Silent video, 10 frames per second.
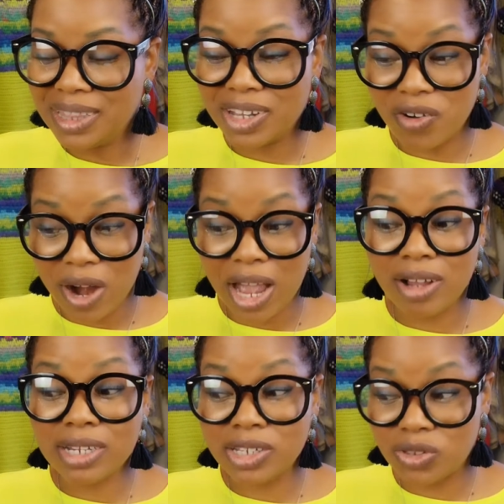The
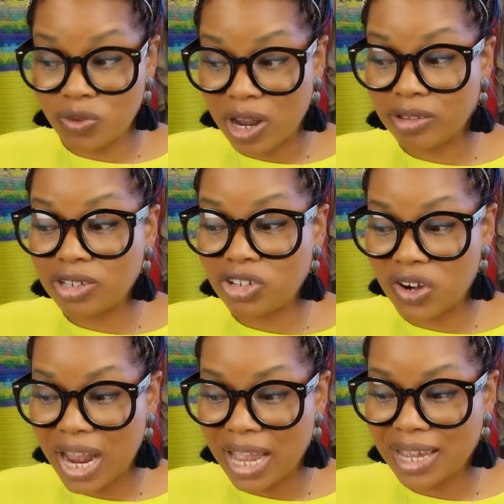growl is throughout the
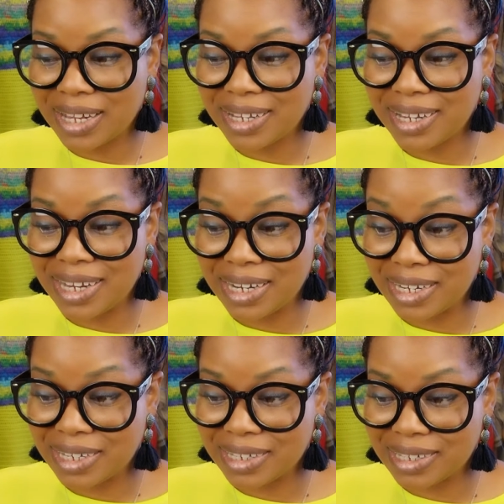track. It
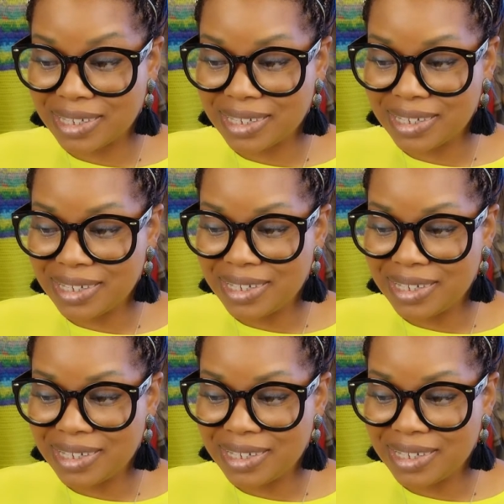is.